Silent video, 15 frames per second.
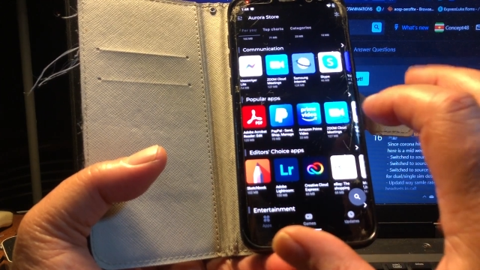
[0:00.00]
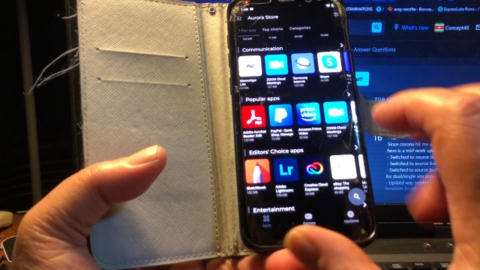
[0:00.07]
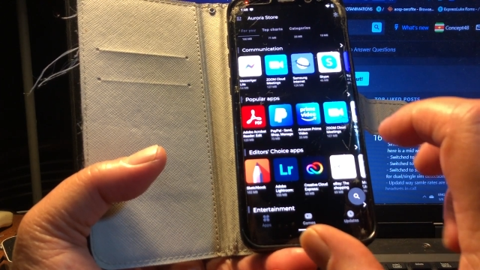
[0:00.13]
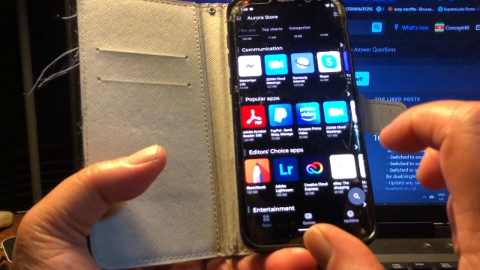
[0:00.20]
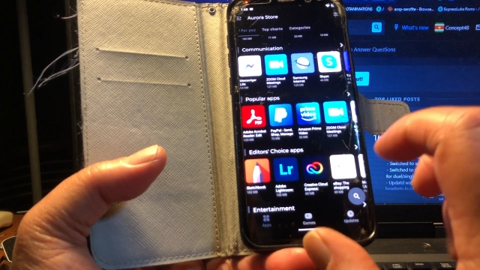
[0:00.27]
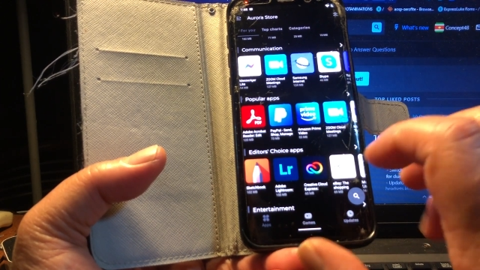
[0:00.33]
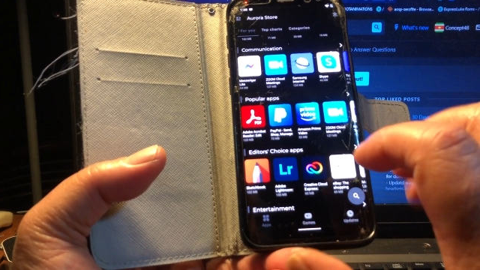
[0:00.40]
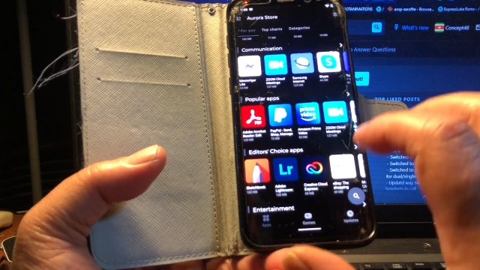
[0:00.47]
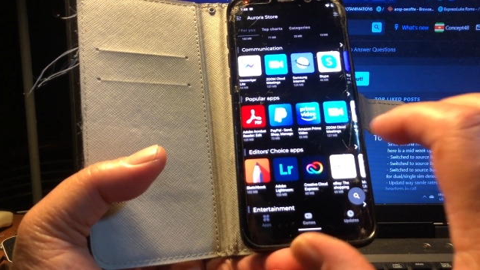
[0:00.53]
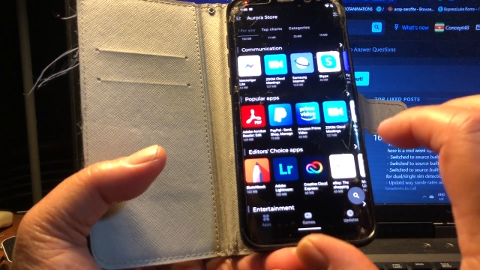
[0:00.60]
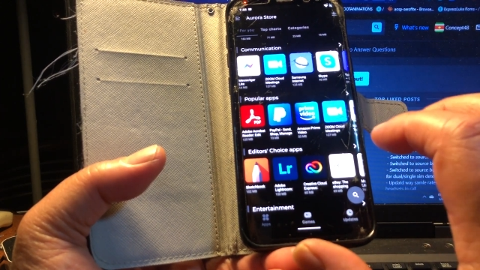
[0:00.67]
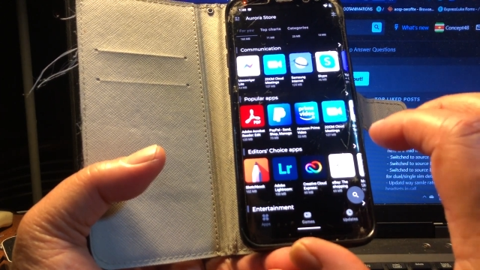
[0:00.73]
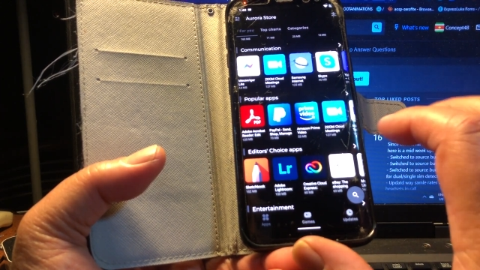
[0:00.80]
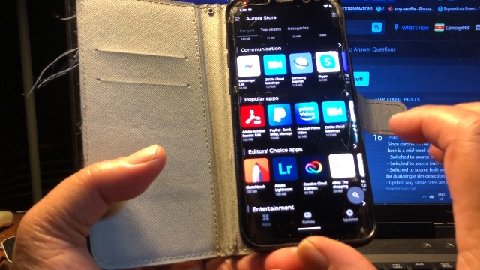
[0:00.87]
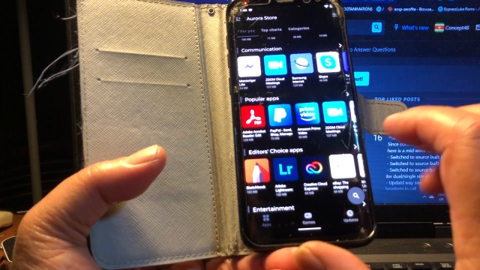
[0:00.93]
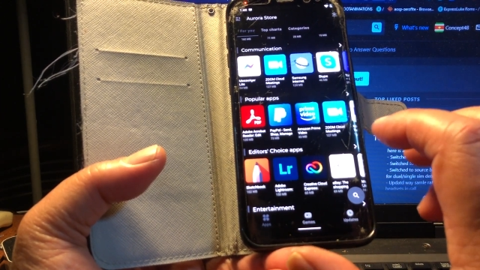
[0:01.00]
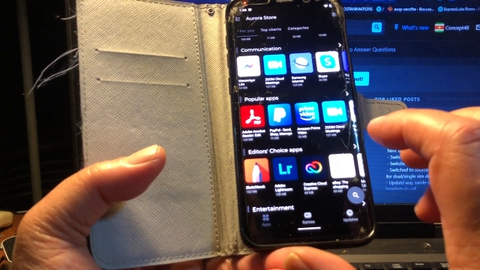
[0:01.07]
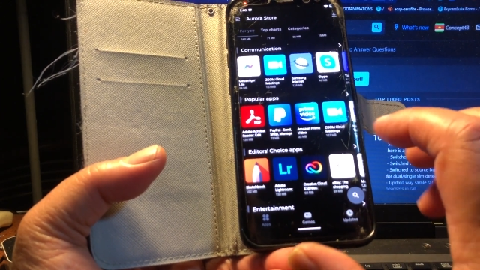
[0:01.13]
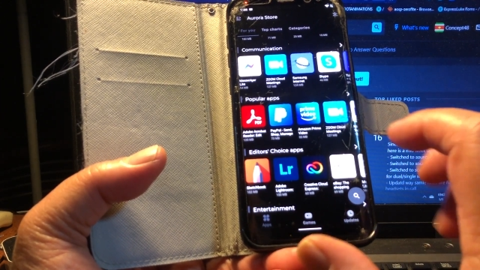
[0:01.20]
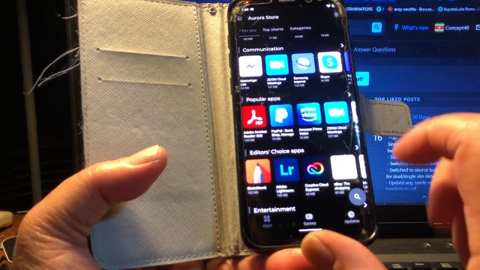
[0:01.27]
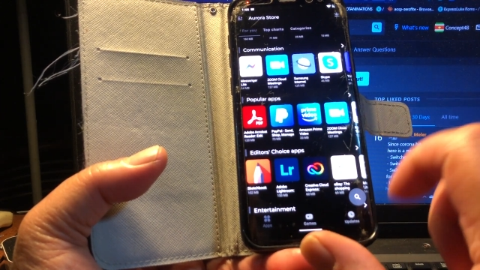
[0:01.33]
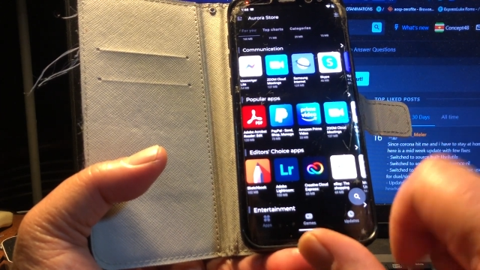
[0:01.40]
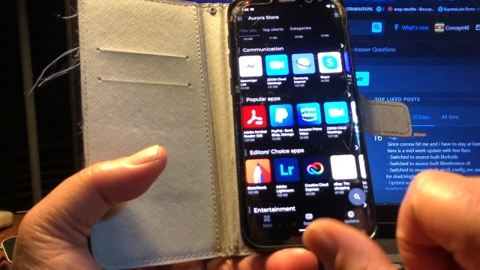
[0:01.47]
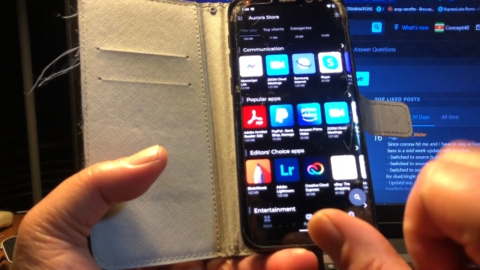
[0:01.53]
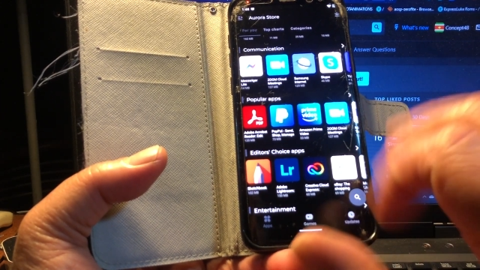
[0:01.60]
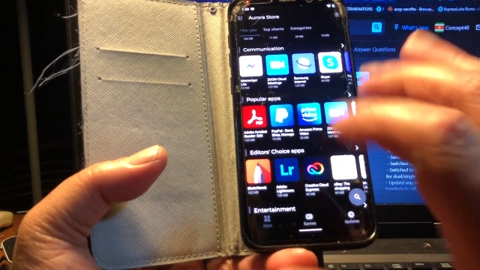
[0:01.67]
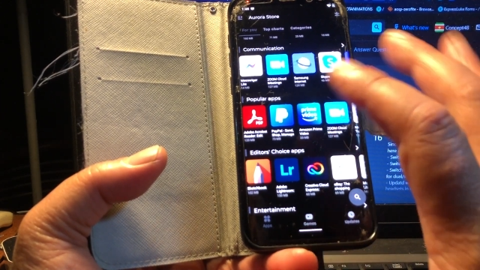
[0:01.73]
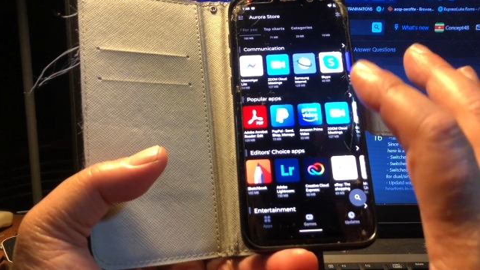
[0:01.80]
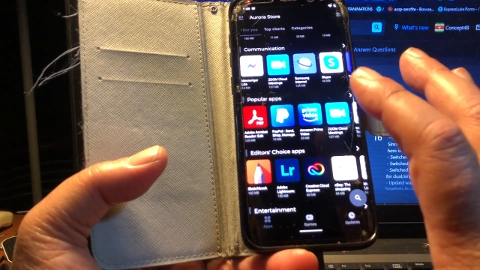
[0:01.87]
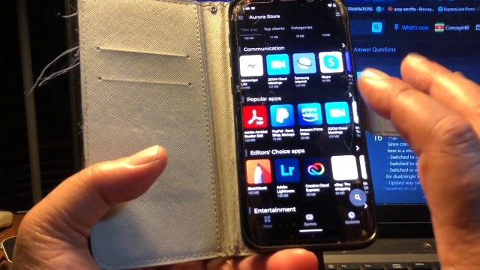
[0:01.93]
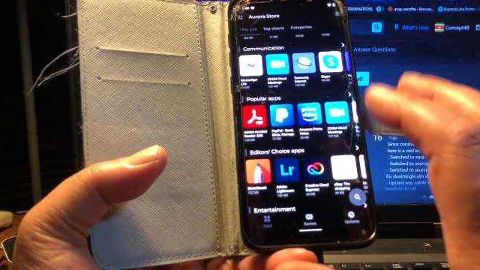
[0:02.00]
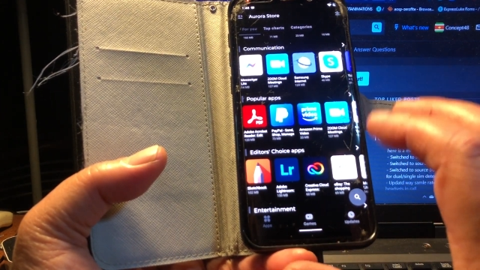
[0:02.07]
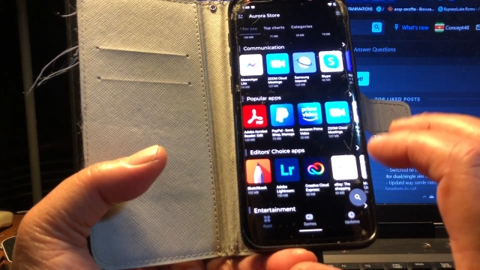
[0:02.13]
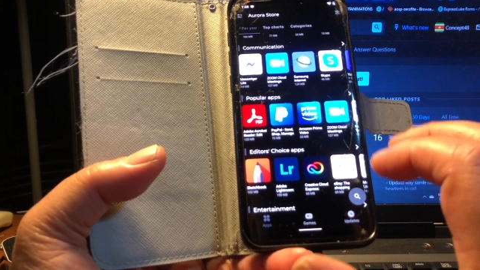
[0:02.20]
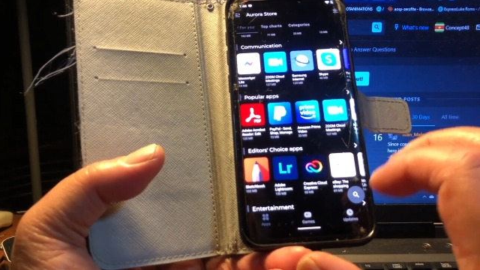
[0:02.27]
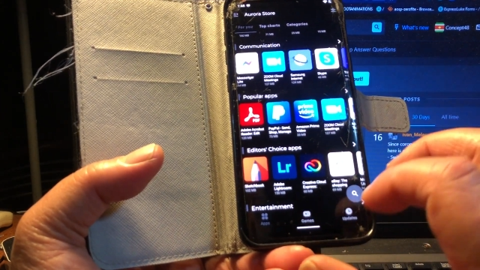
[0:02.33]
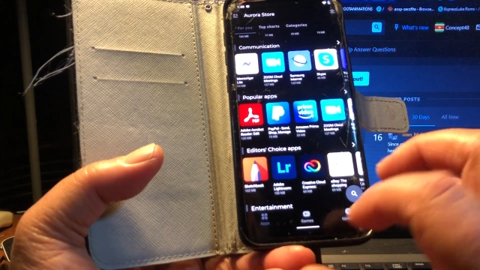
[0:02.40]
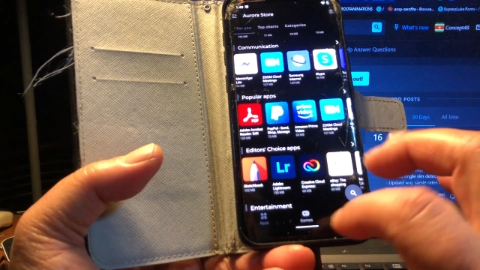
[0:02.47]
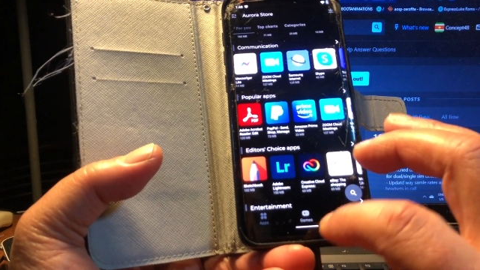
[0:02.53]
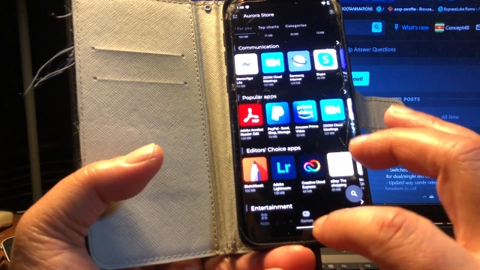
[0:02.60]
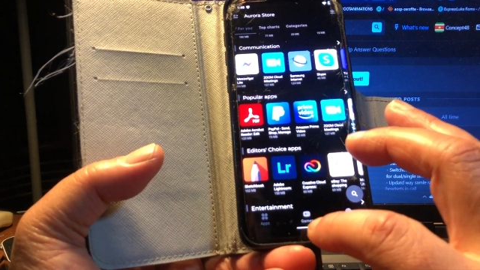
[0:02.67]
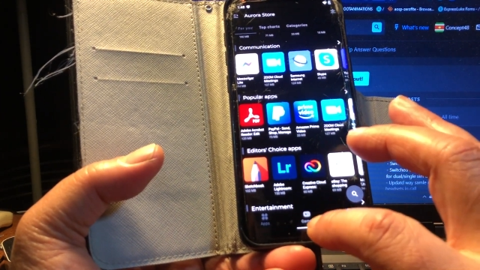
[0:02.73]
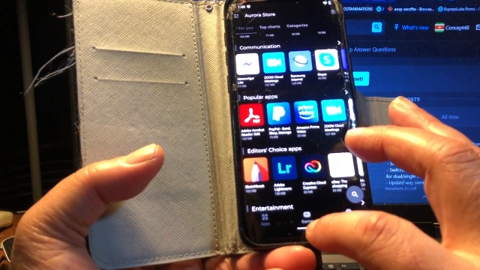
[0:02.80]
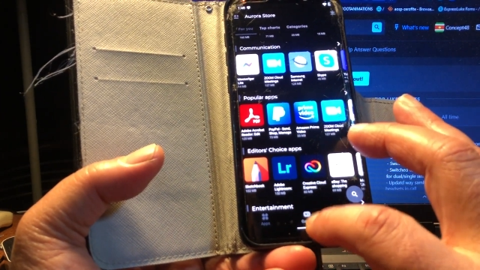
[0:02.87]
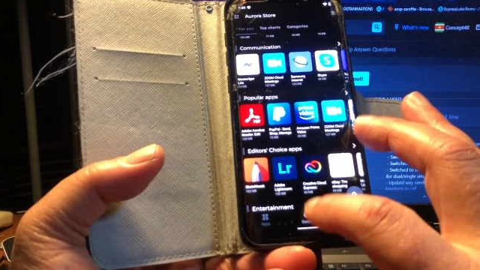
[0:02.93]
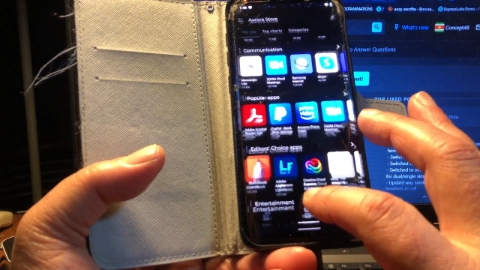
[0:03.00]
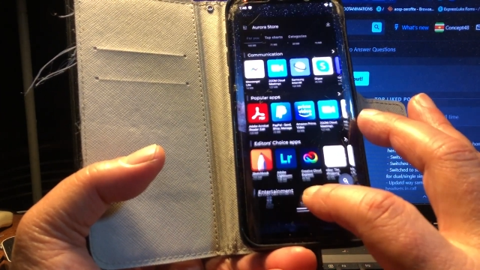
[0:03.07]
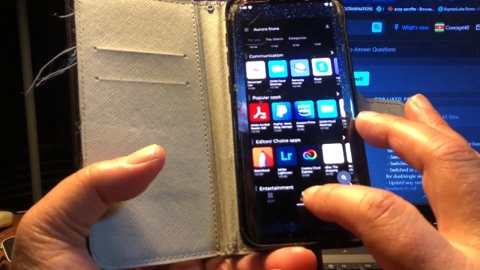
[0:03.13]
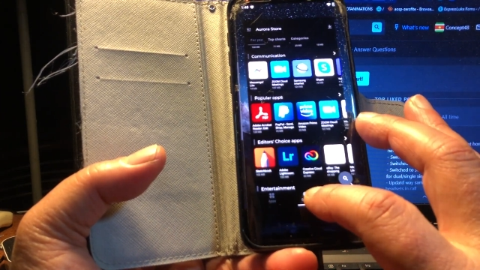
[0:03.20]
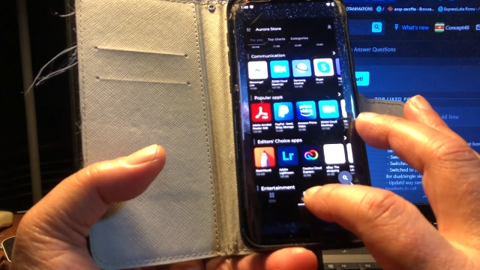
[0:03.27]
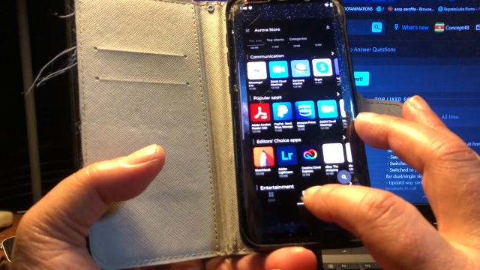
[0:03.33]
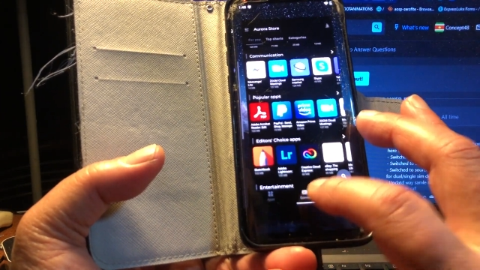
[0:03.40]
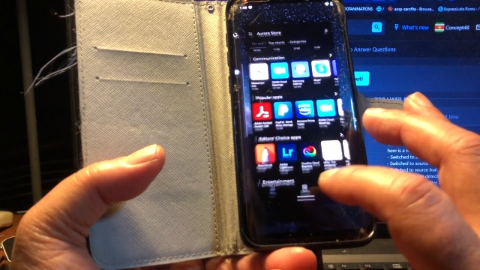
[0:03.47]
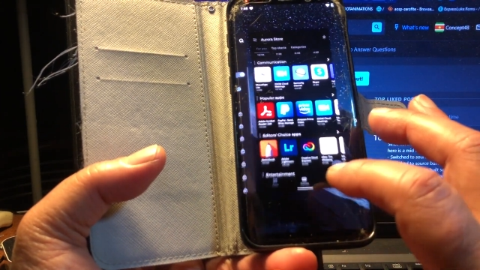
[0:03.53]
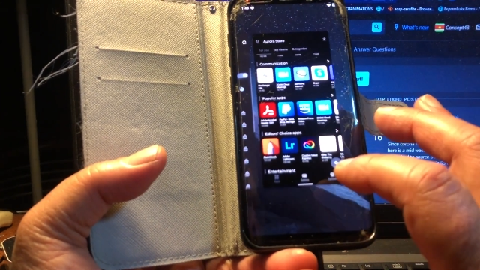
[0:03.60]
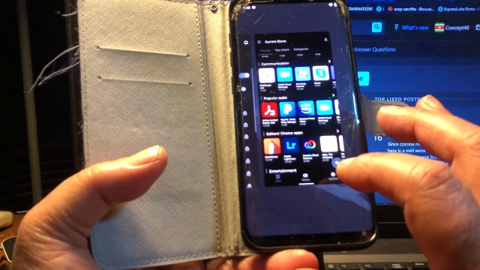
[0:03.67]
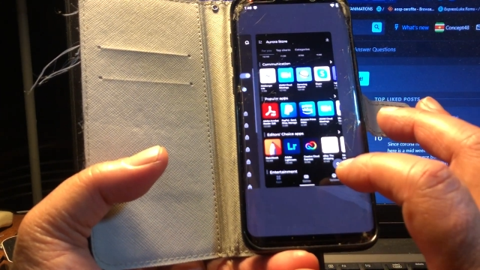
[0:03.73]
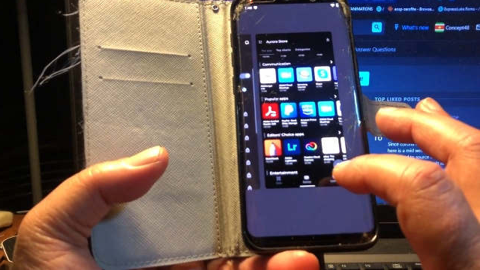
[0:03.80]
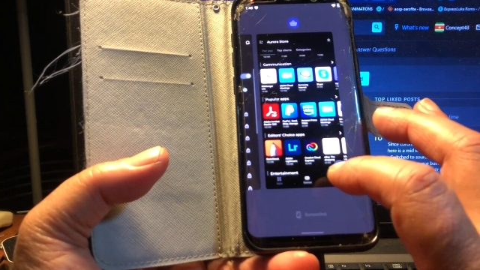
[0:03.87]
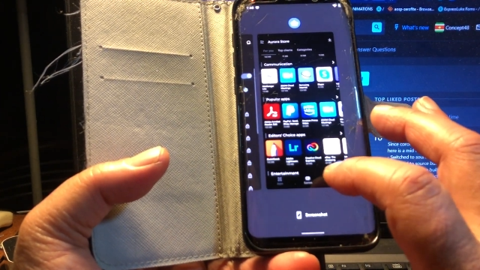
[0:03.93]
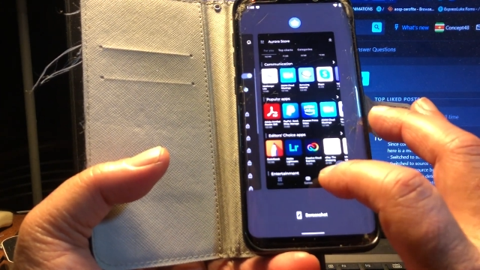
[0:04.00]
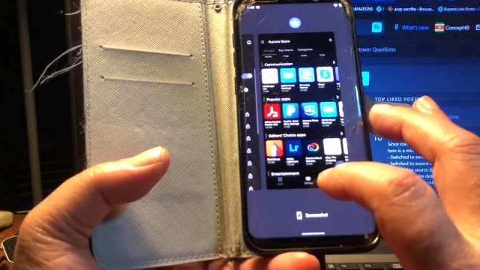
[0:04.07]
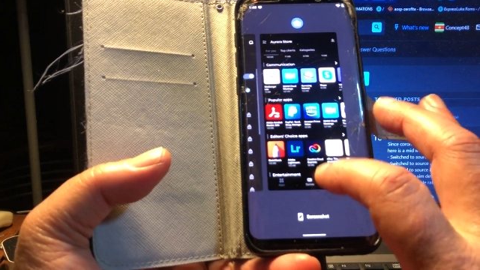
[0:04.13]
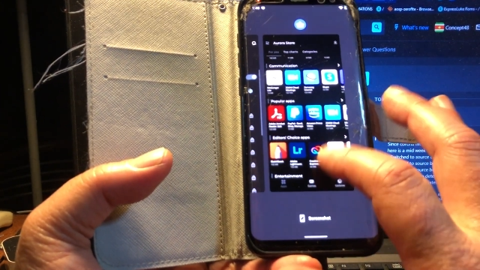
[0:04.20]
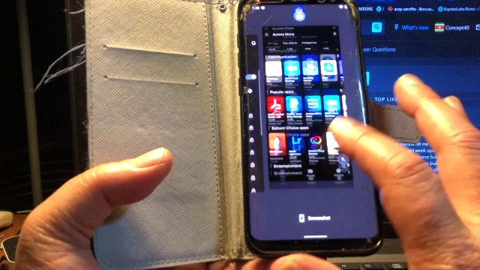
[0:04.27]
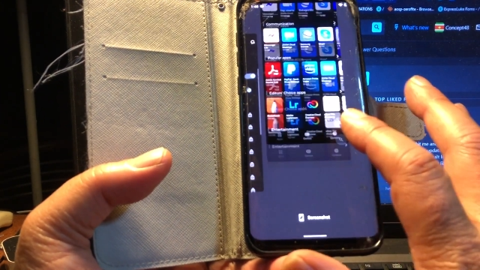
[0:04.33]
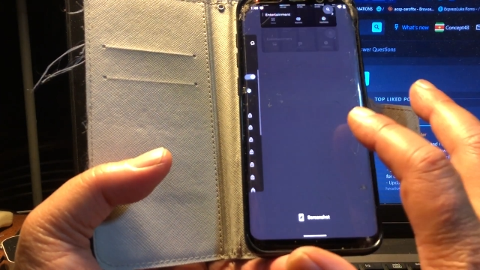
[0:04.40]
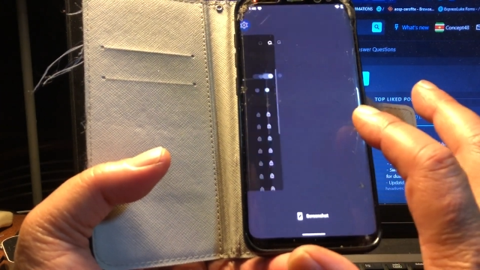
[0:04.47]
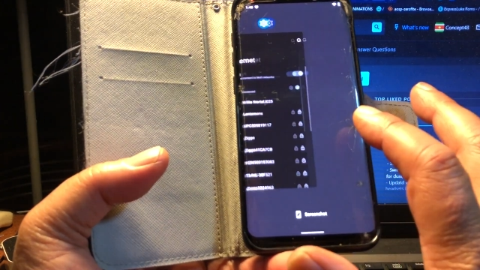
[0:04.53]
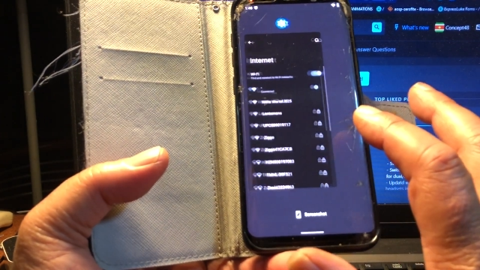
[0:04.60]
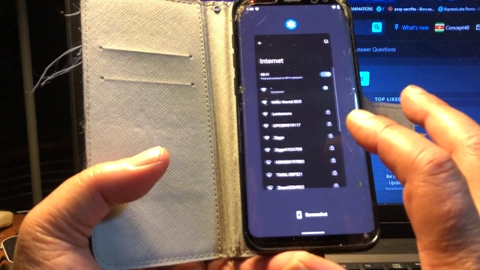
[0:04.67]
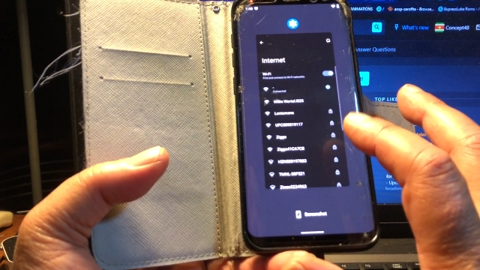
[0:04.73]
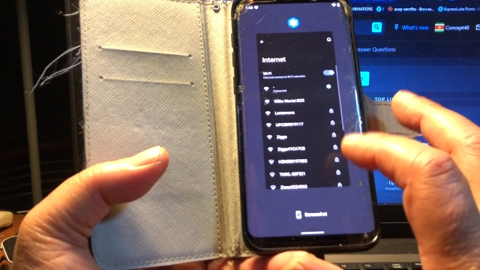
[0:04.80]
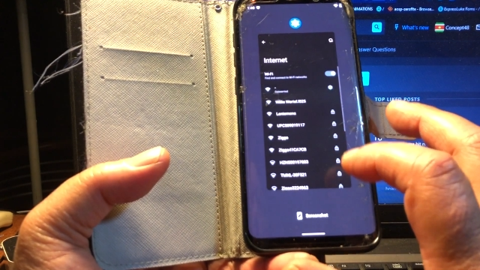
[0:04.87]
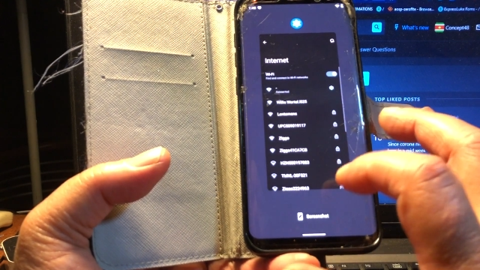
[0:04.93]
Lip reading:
Nobody's mouth can be seen.